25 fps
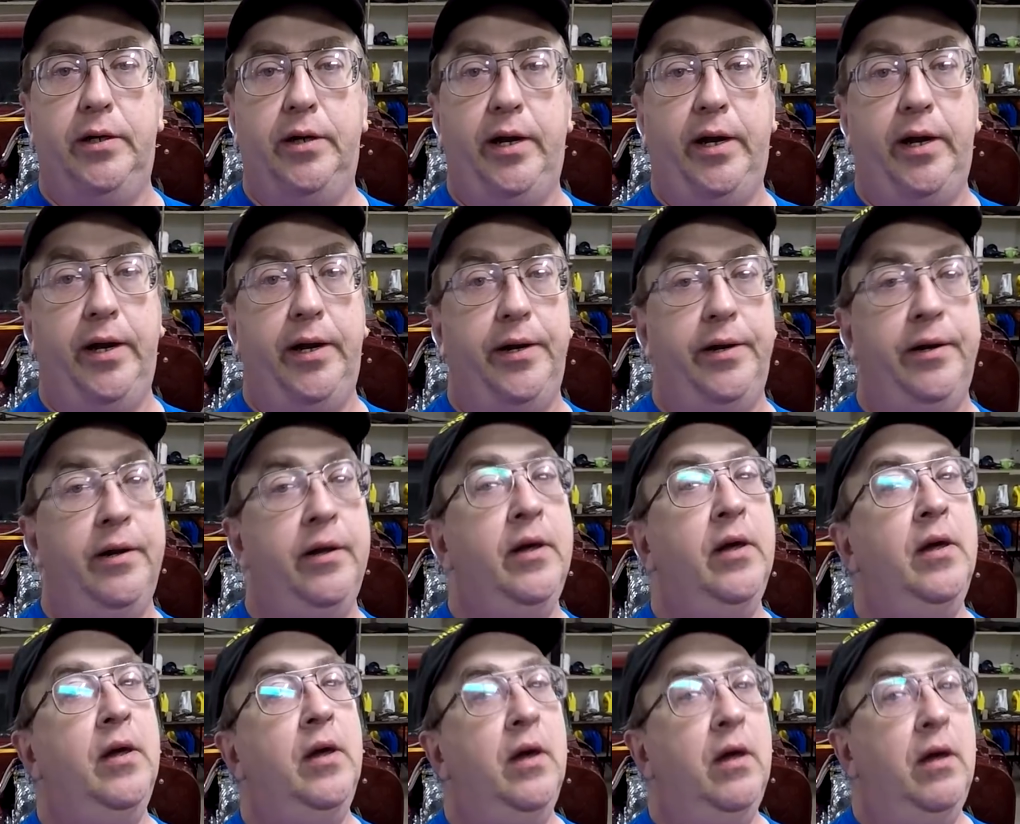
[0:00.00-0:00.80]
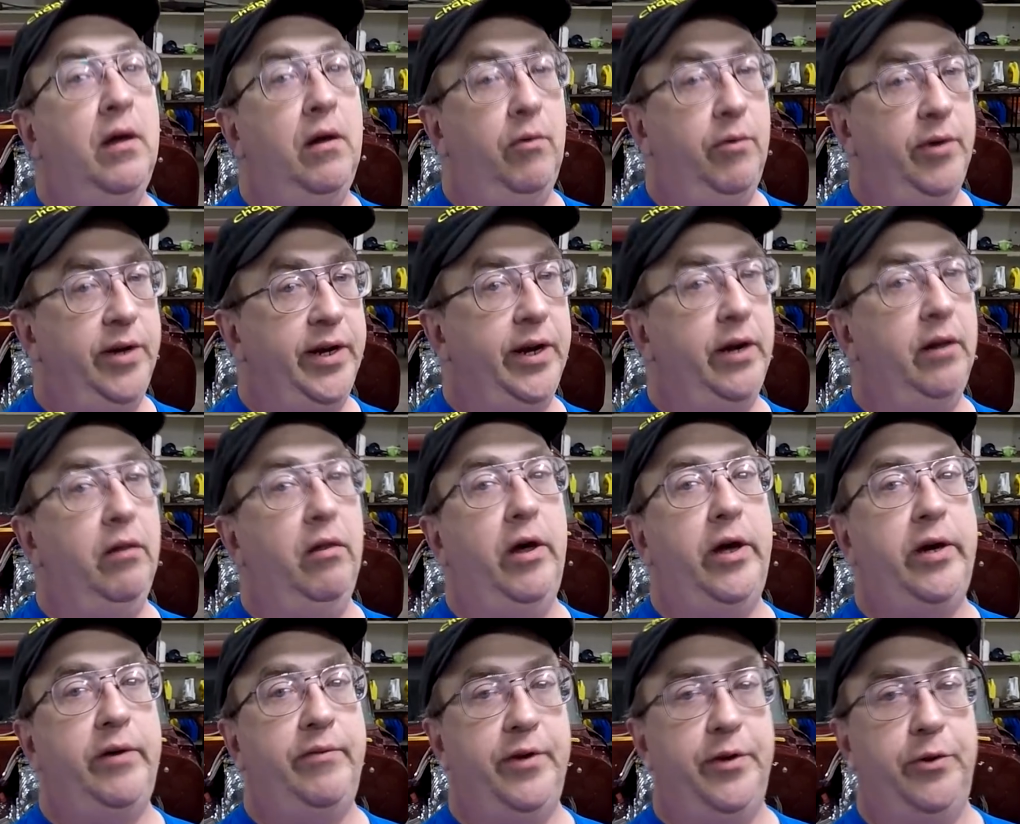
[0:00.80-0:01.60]
And we got a
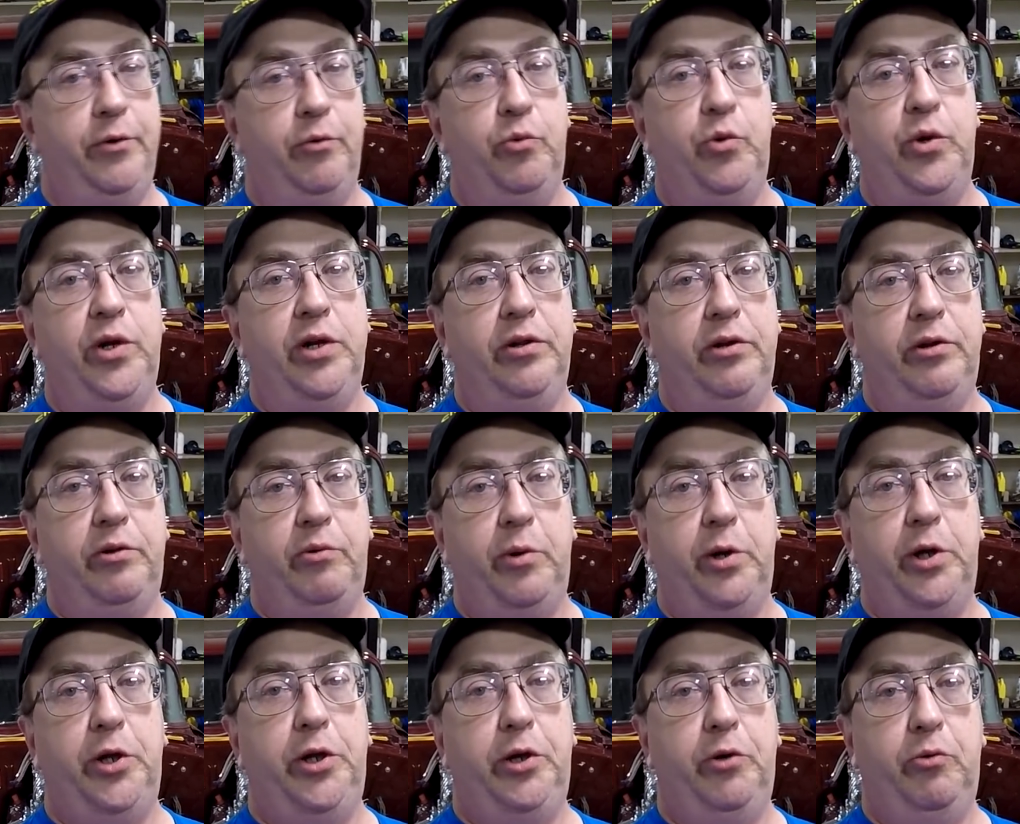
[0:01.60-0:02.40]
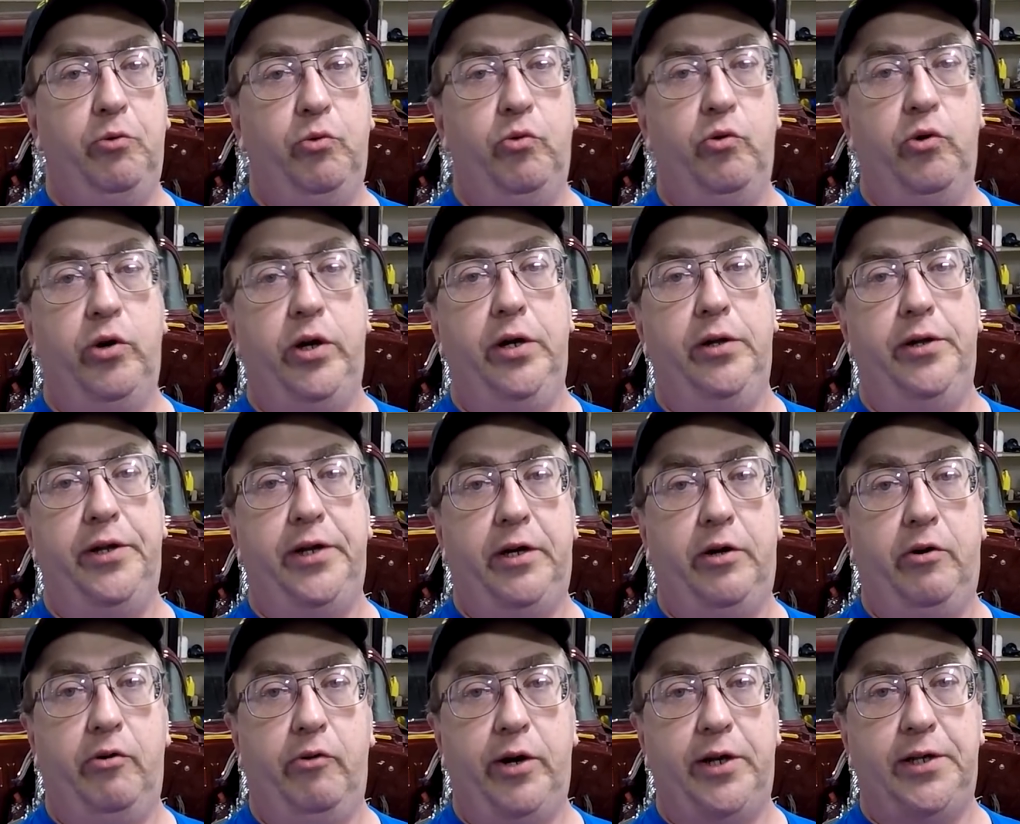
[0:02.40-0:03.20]
lot of other really, really, really
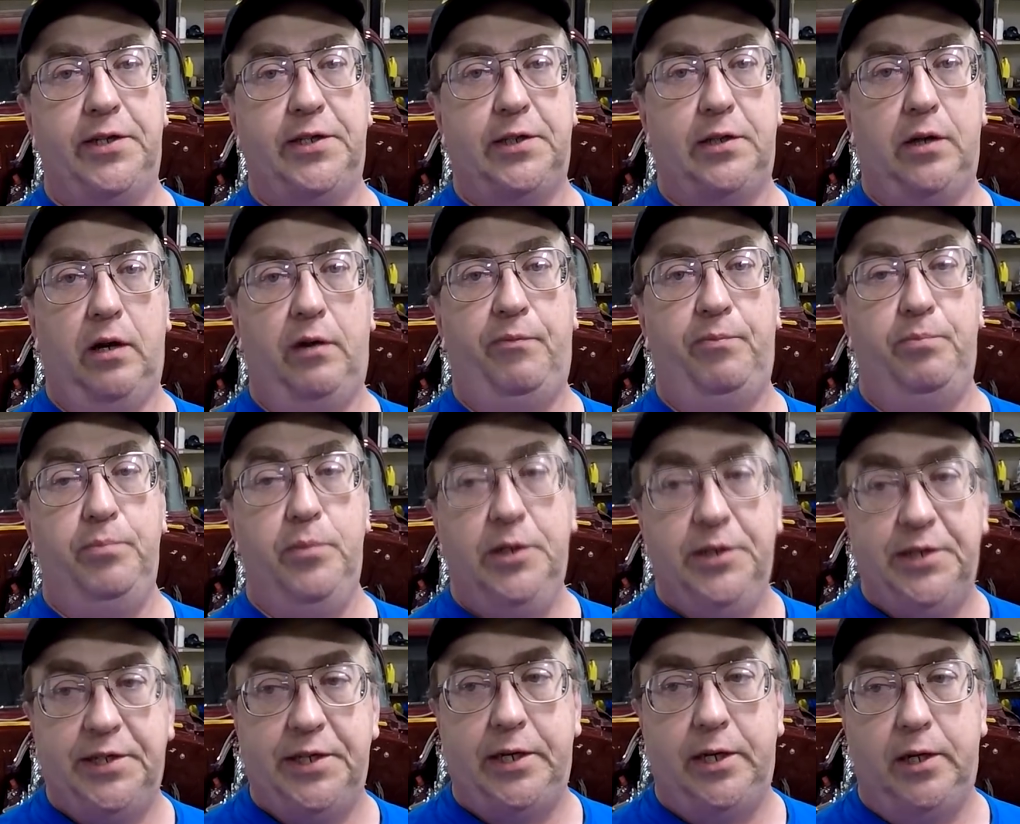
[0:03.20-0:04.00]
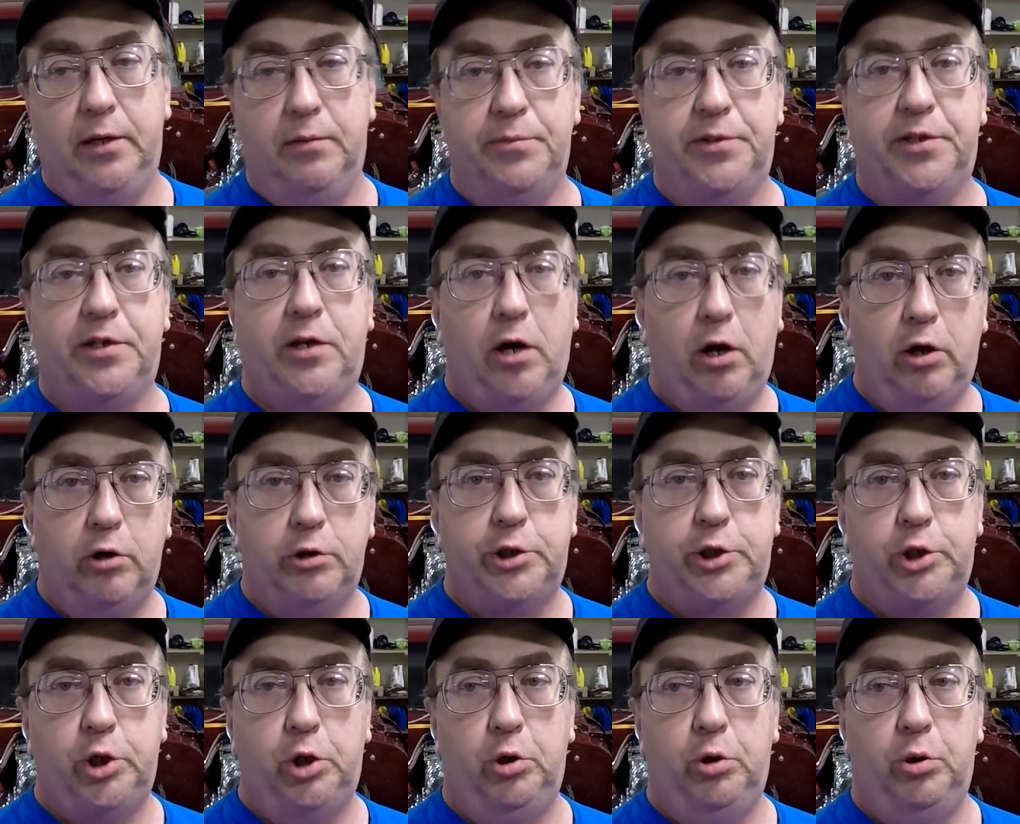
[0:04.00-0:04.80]
great stuff. Museums, car
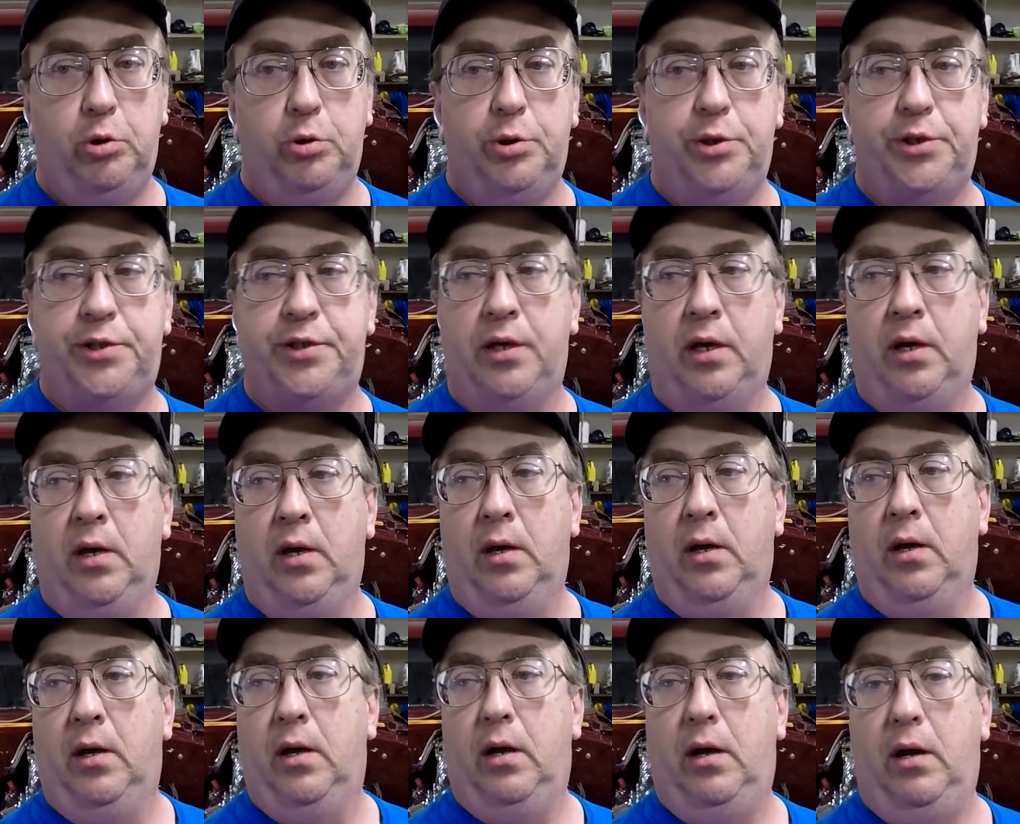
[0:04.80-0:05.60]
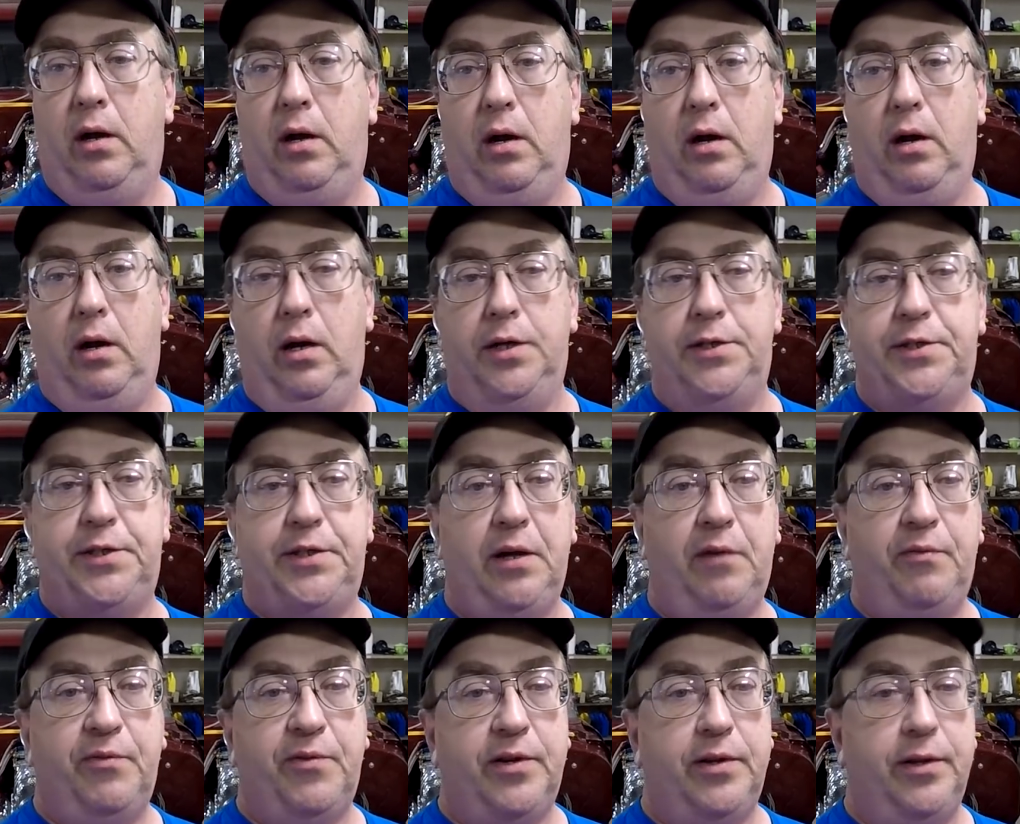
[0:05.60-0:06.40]
shows,
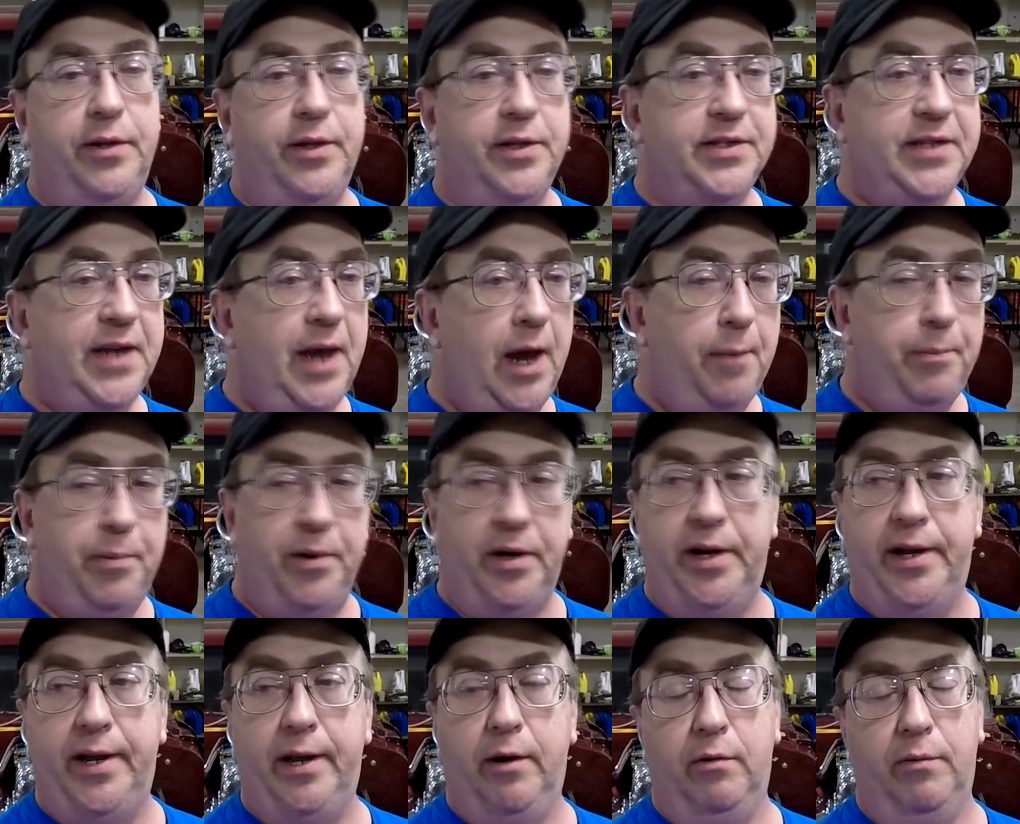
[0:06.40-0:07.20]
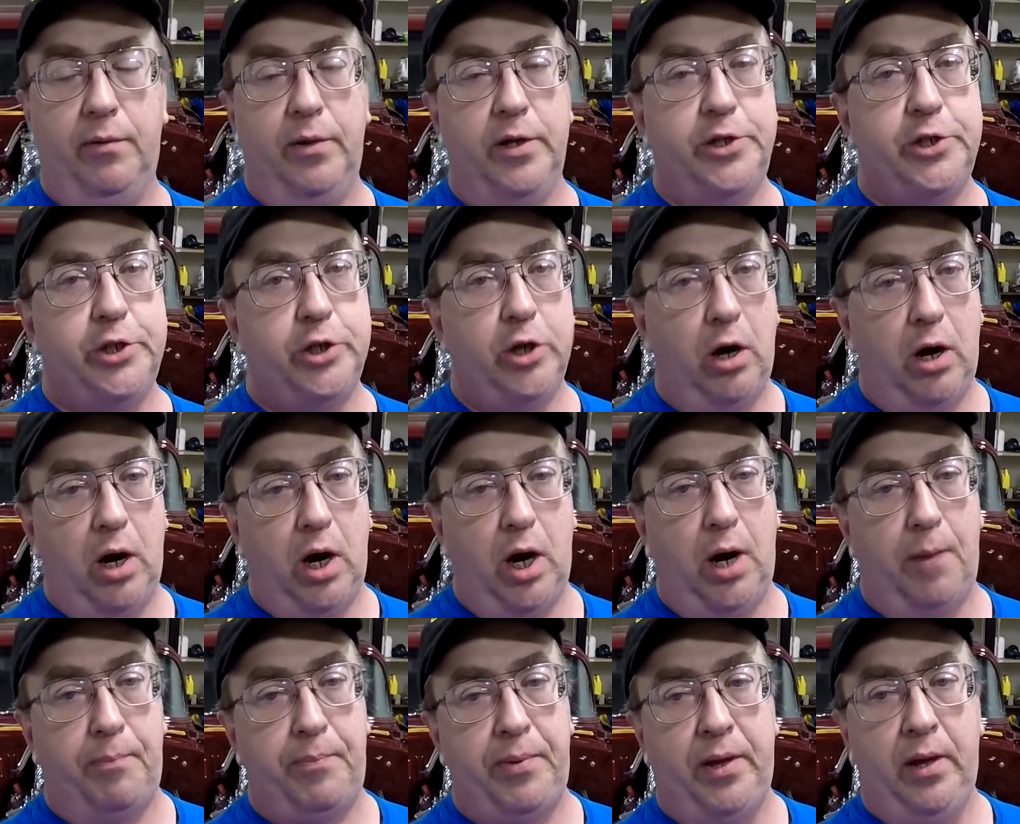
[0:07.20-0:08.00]
stuff that's happening here in the
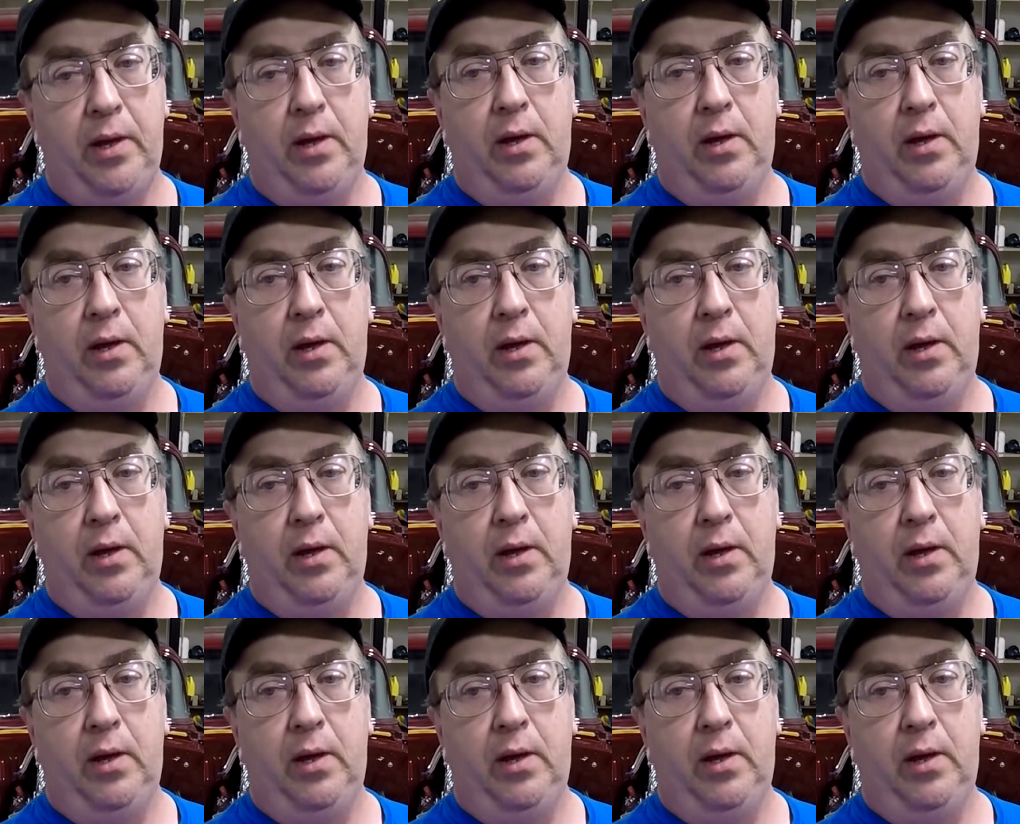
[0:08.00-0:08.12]
shop.